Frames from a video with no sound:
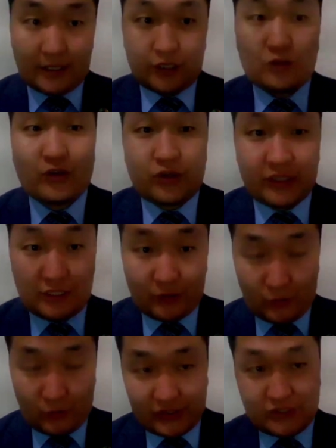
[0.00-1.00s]
current
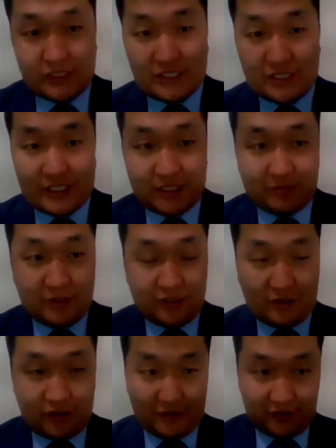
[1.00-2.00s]
education system.
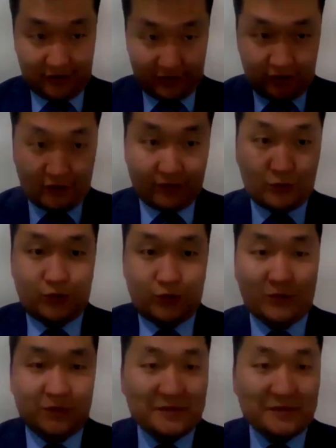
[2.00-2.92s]
Over to you.